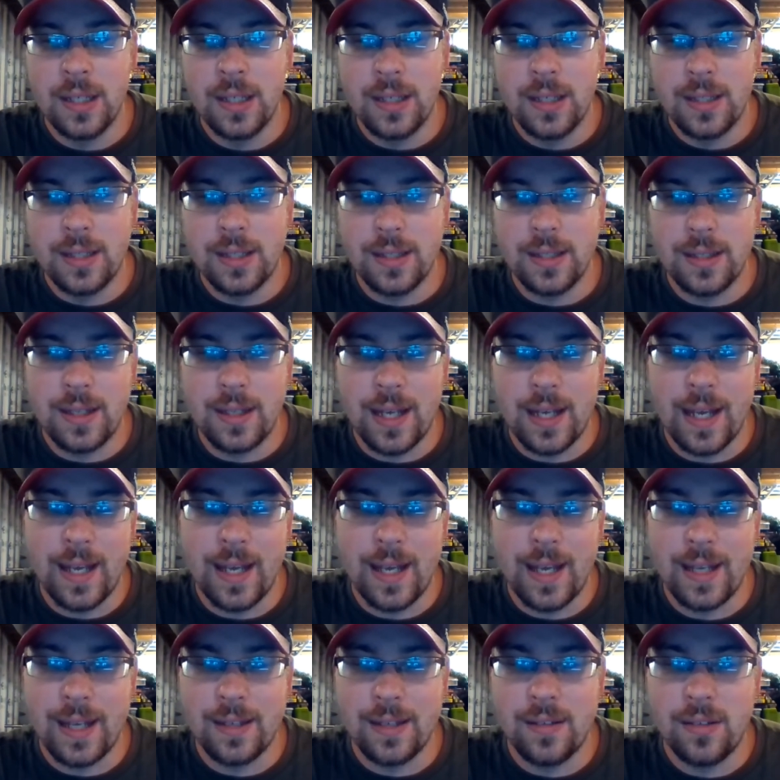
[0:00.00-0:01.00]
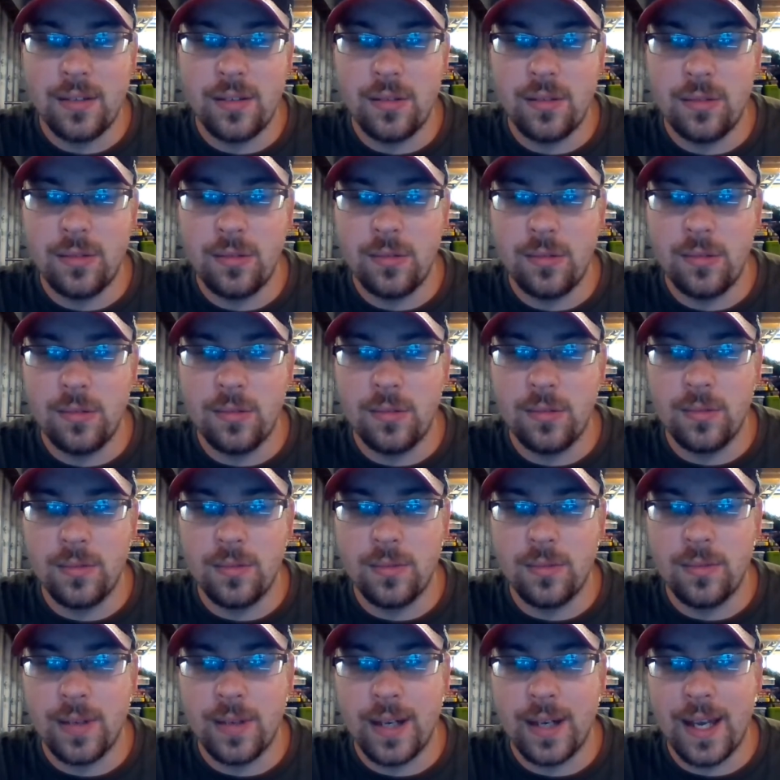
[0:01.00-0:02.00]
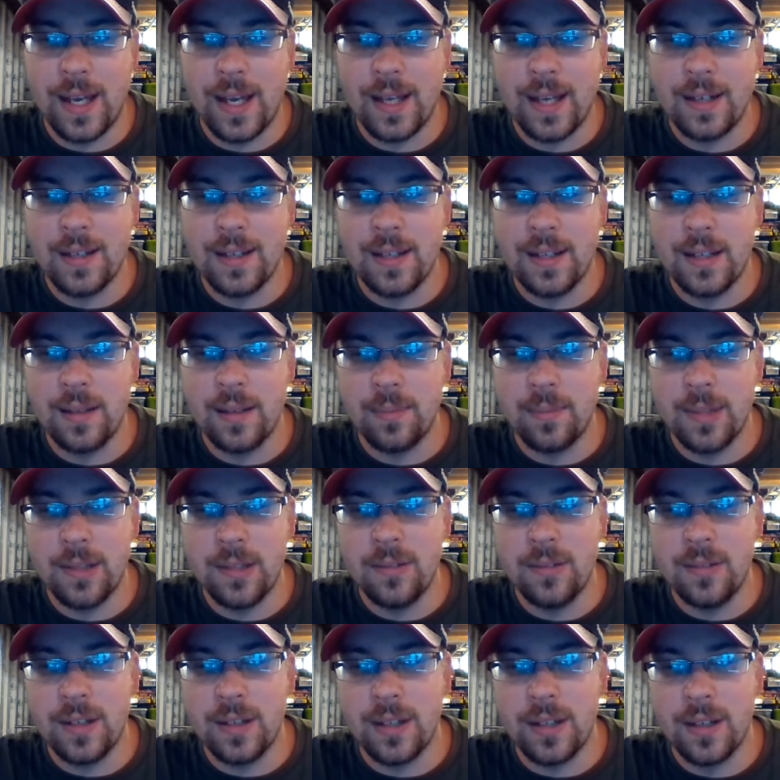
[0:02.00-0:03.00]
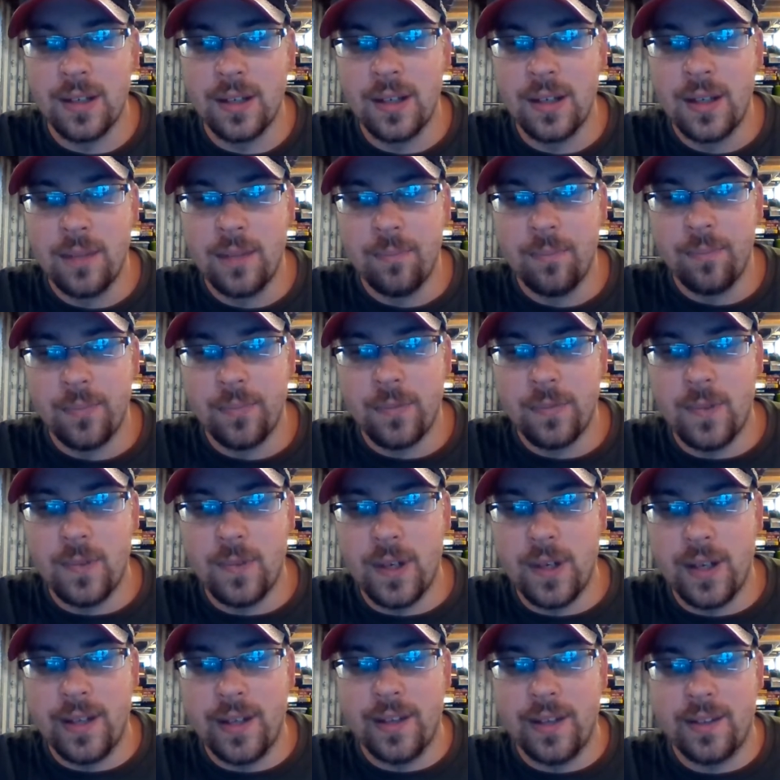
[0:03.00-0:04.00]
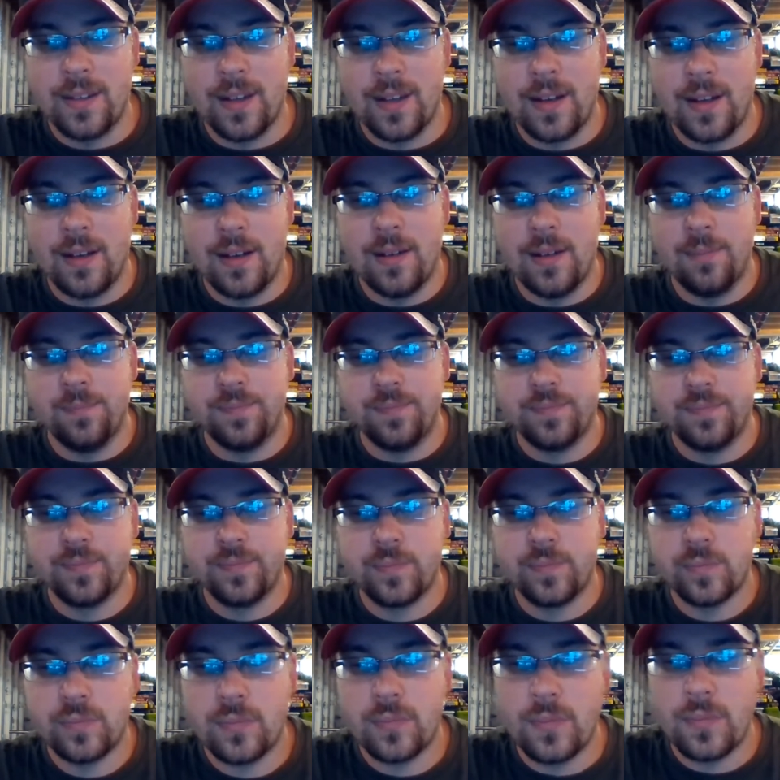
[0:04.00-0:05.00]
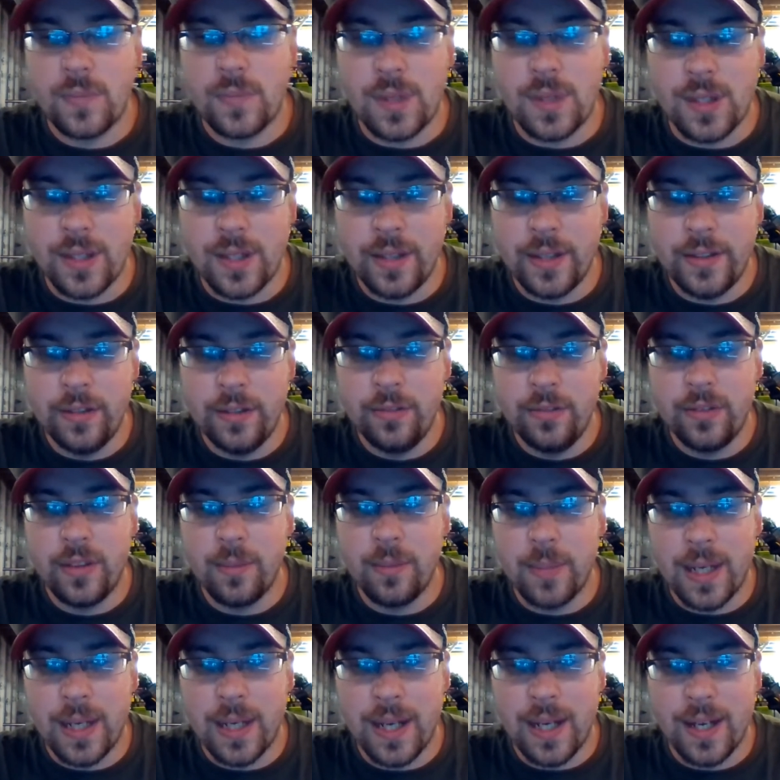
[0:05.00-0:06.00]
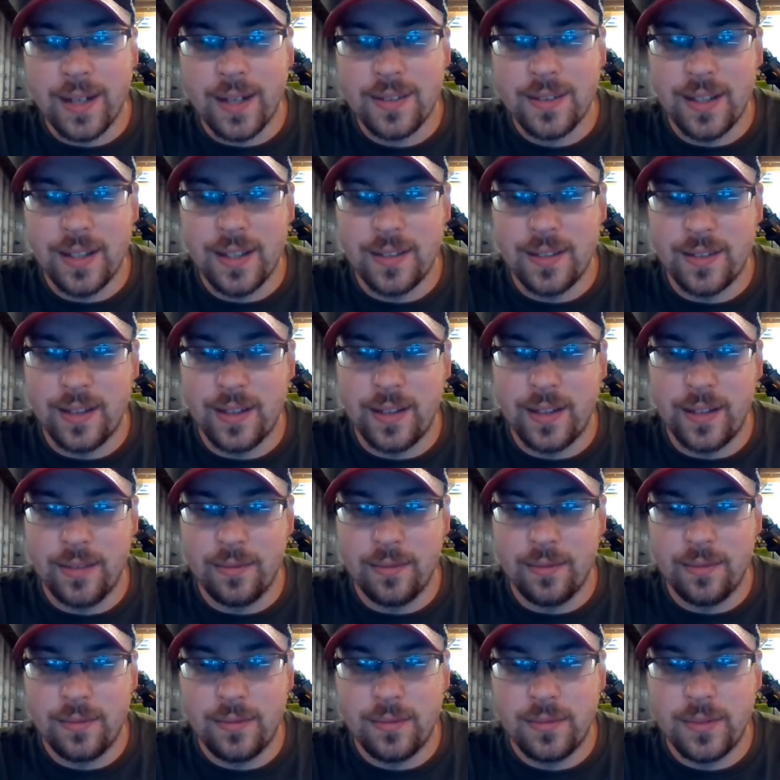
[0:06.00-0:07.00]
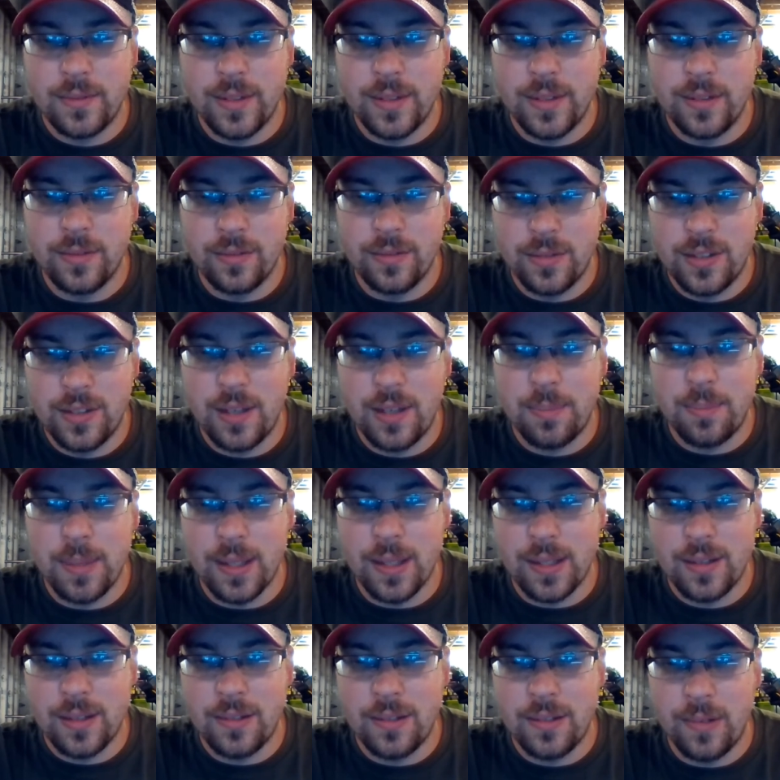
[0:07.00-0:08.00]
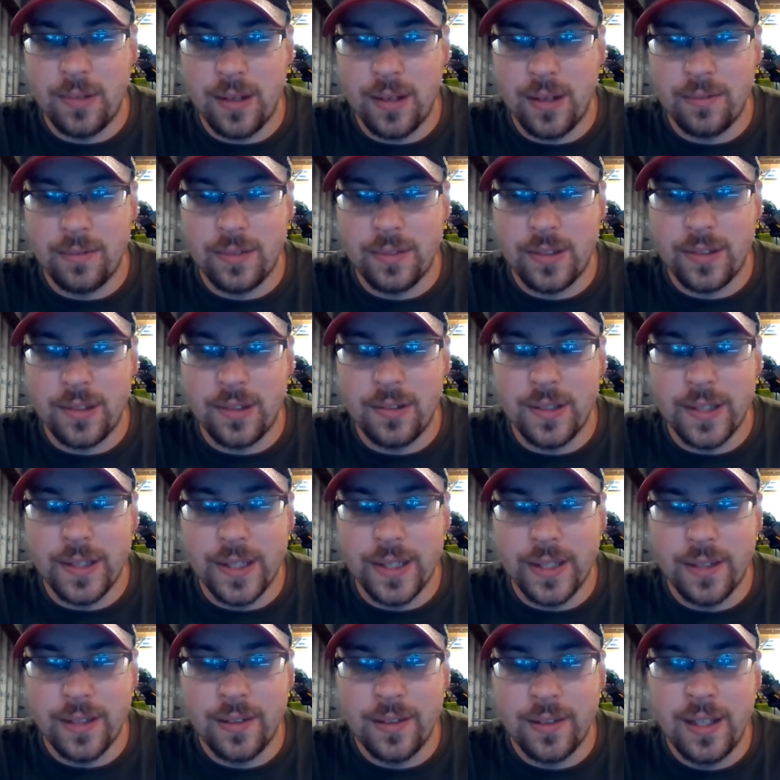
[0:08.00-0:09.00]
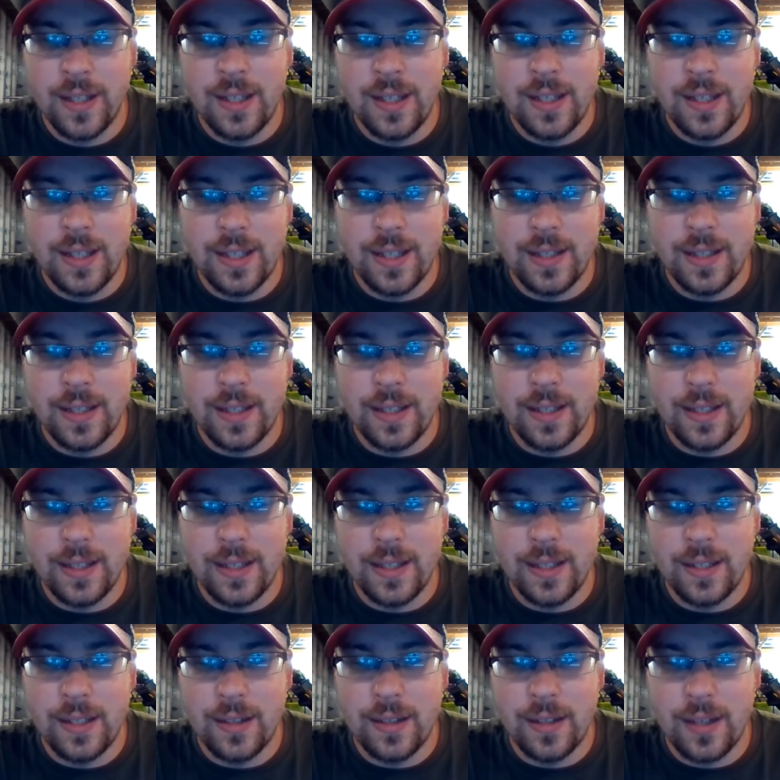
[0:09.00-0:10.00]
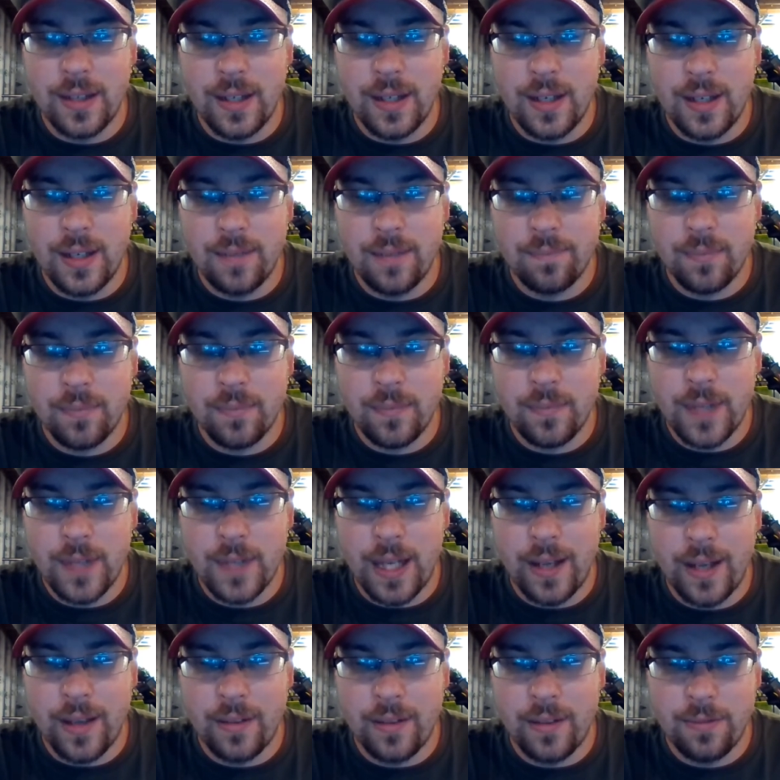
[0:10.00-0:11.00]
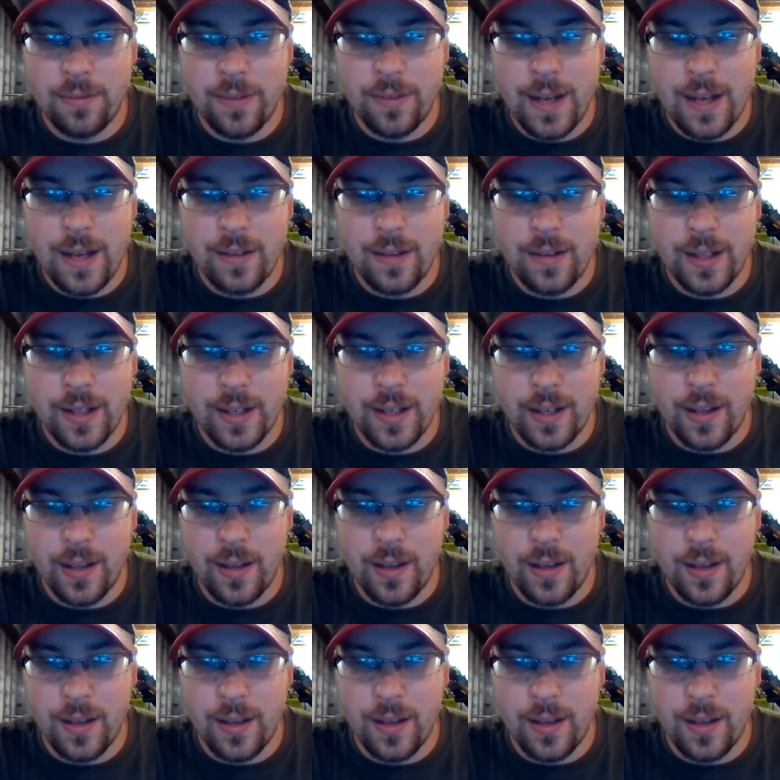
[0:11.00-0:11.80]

what I had to end up doing was use the box to ship it to where it was going, and then I found like a